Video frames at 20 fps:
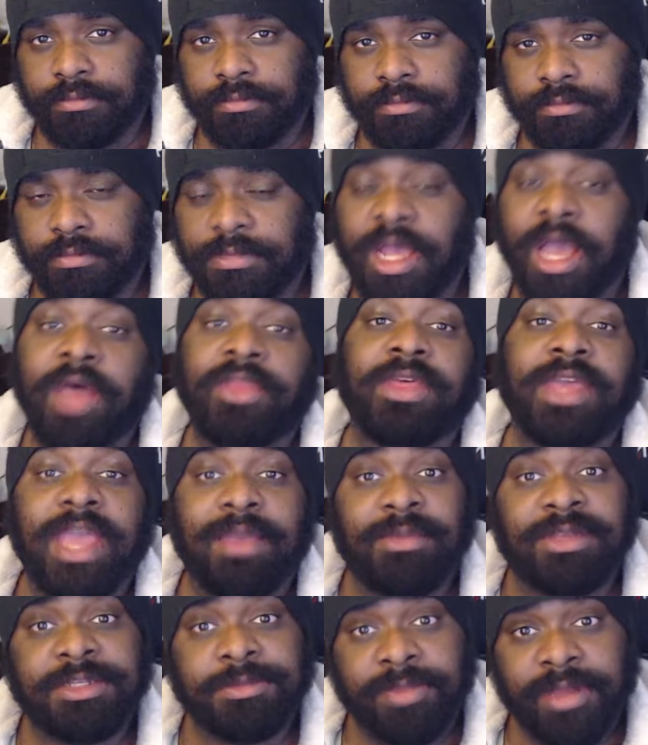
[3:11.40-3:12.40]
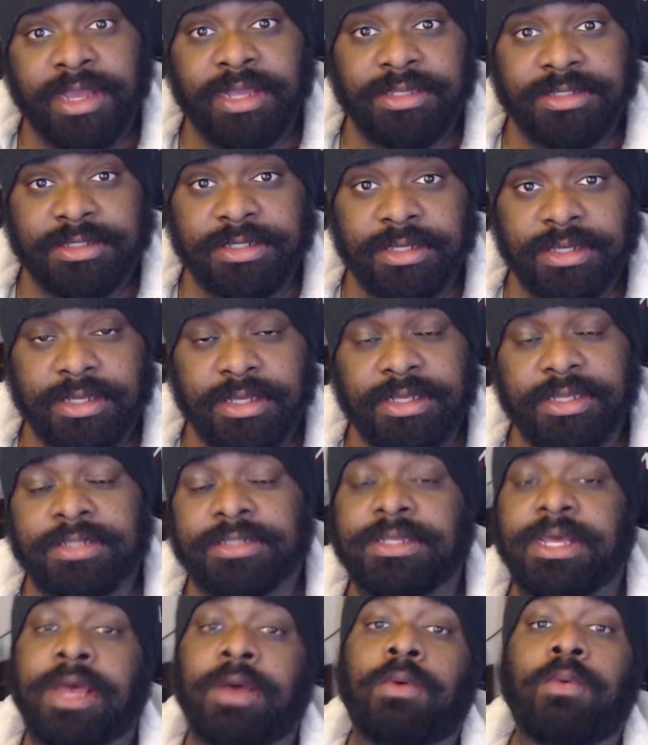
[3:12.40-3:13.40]
Now how the game explains it is
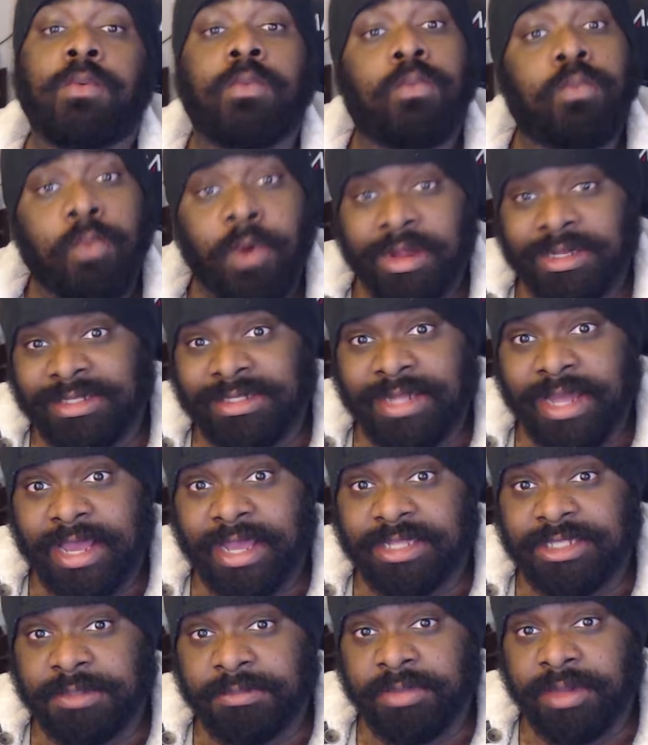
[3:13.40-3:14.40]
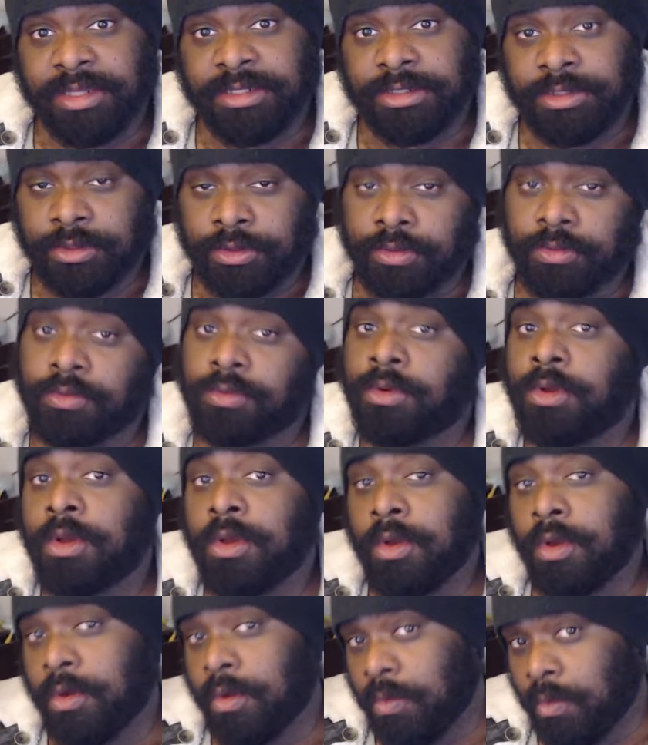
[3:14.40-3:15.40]
that one stat gets a
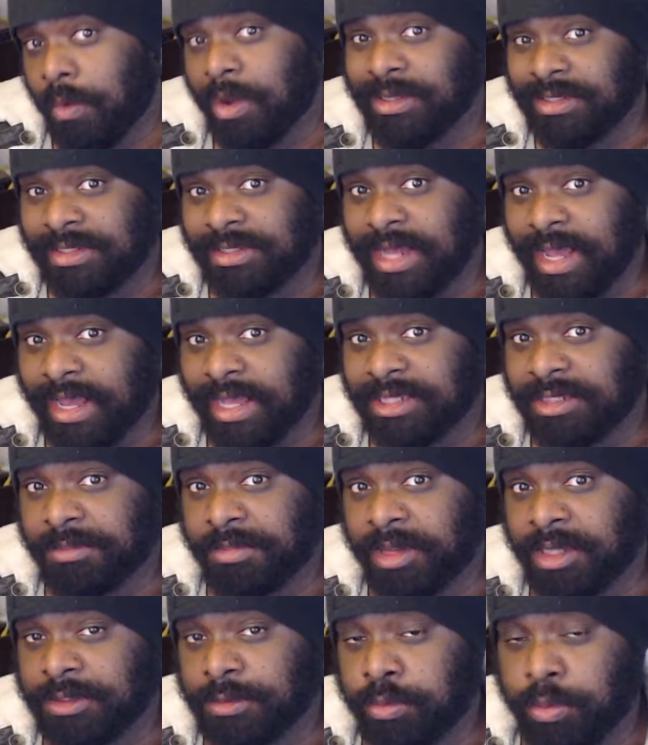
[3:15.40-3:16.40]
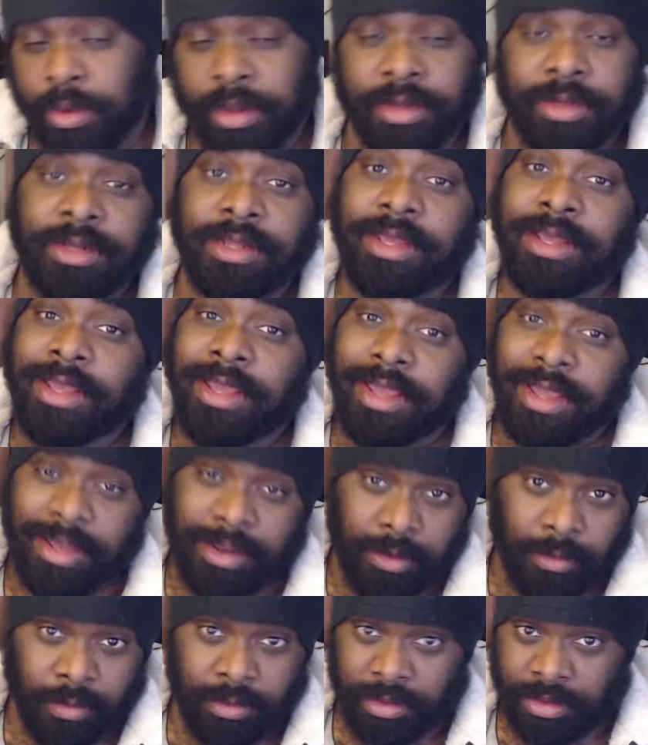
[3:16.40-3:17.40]
+2, one stat gets a +1,
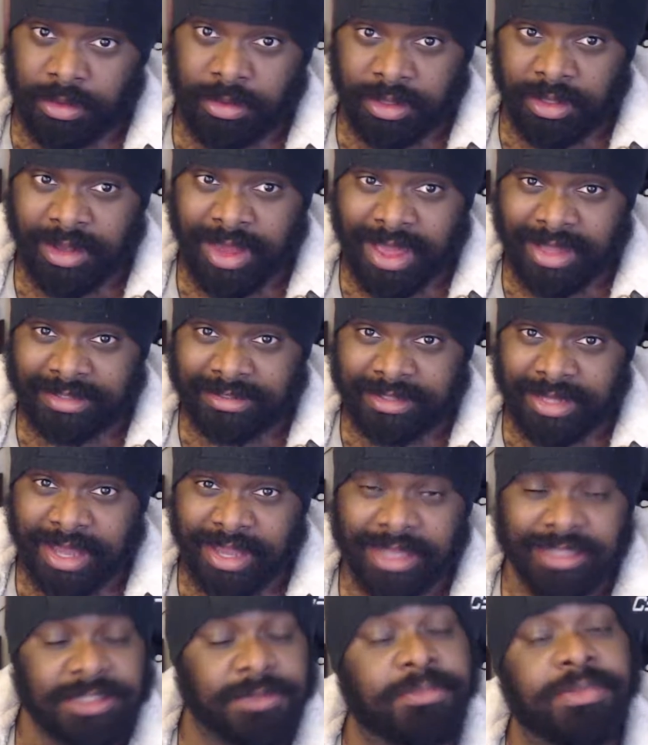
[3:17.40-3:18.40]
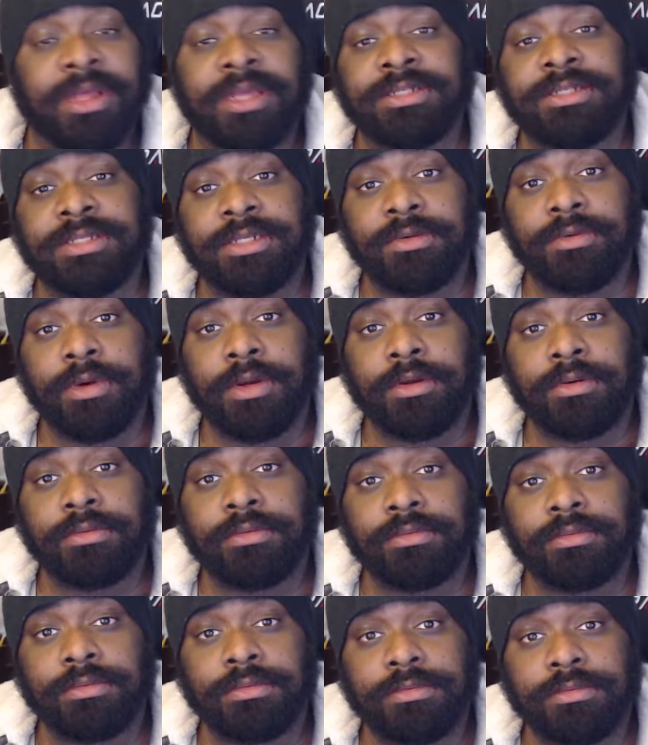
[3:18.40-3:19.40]
and the last stat gets a +0.
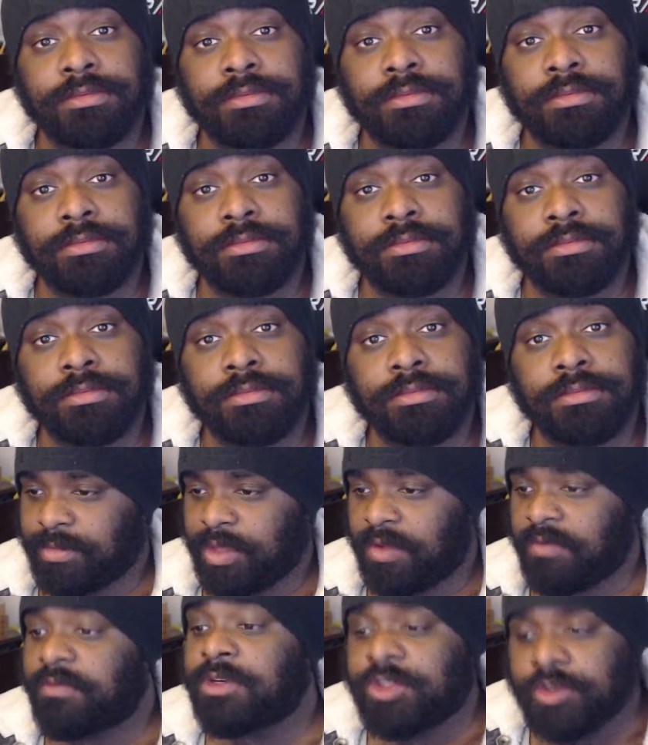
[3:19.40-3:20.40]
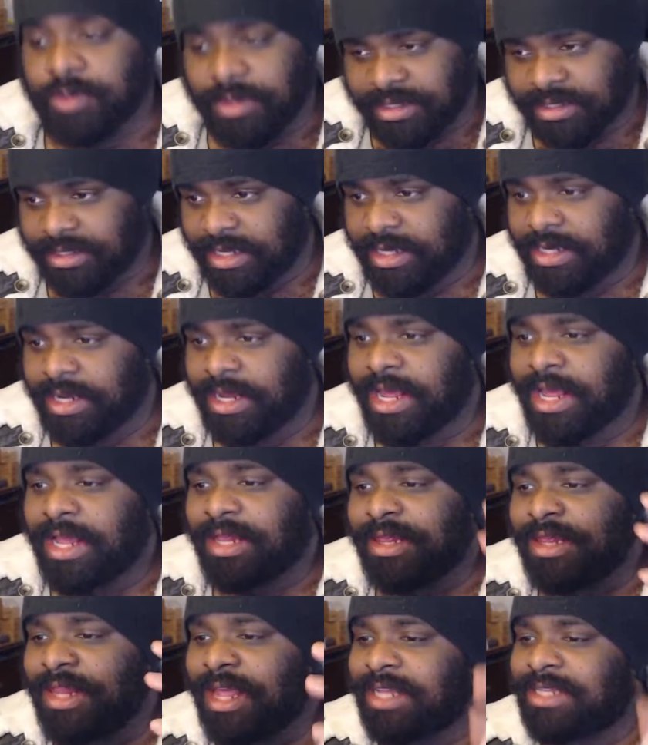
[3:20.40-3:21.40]
For Tristan,
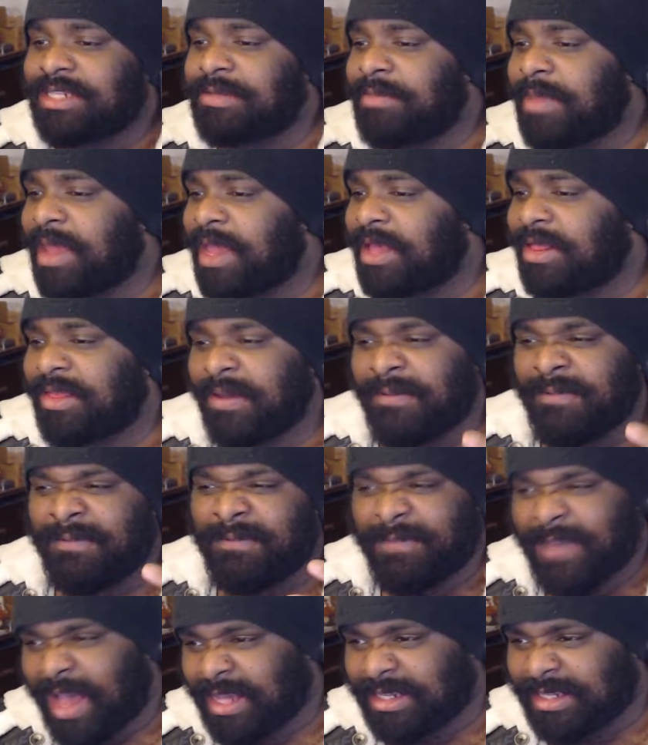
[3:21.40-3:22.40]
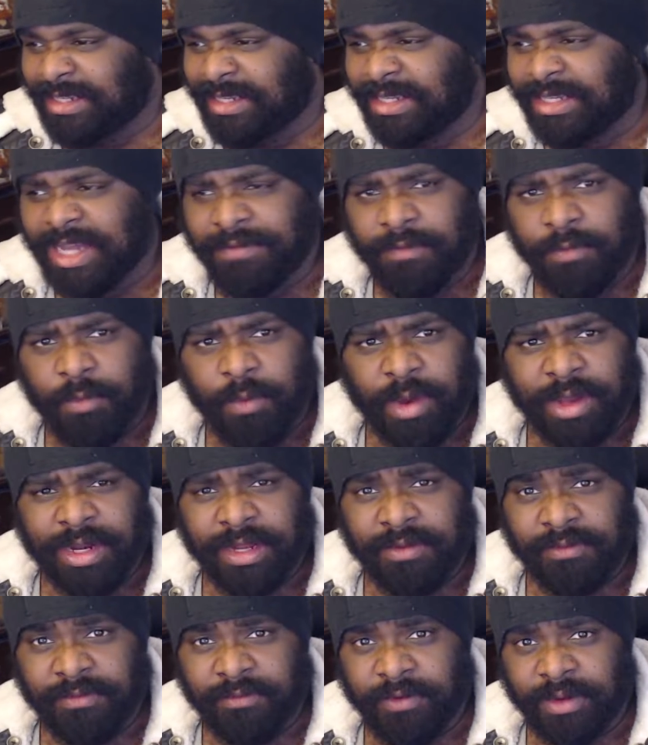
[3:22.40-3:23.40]
let's make the fastest level 1 in
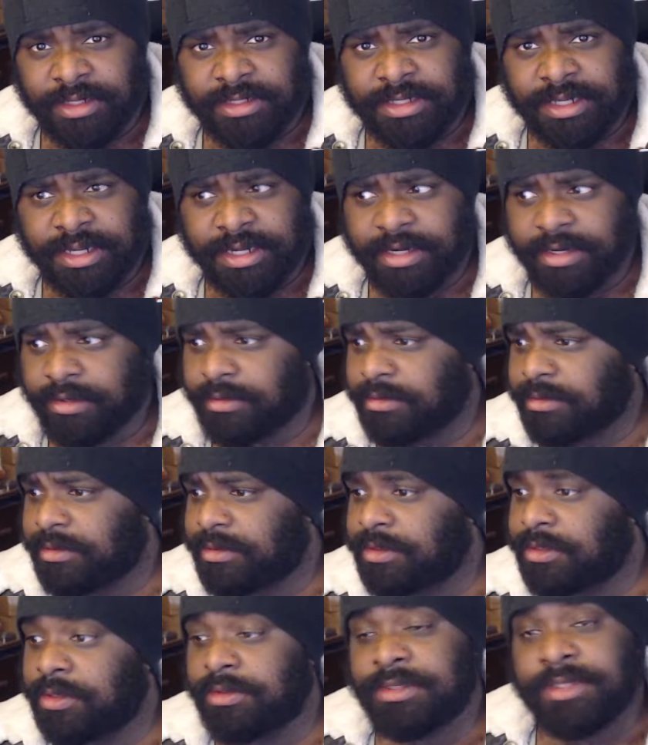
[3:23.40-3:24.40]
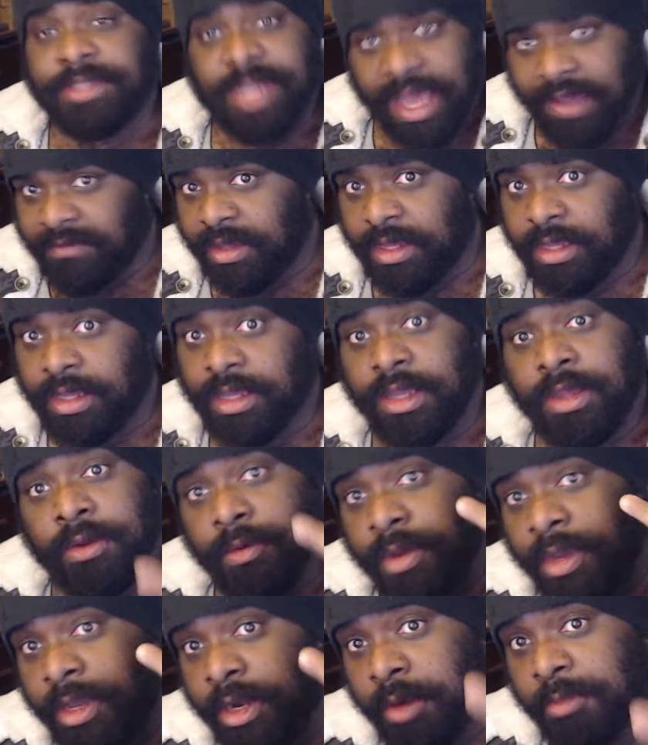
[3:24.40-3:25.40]
the frontier. So Savvy,
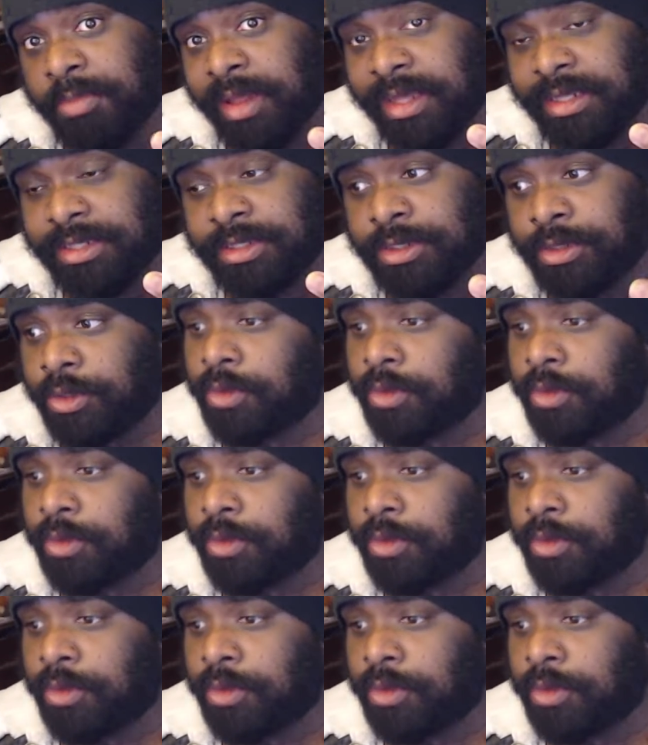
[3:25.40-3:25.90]
we get our +2.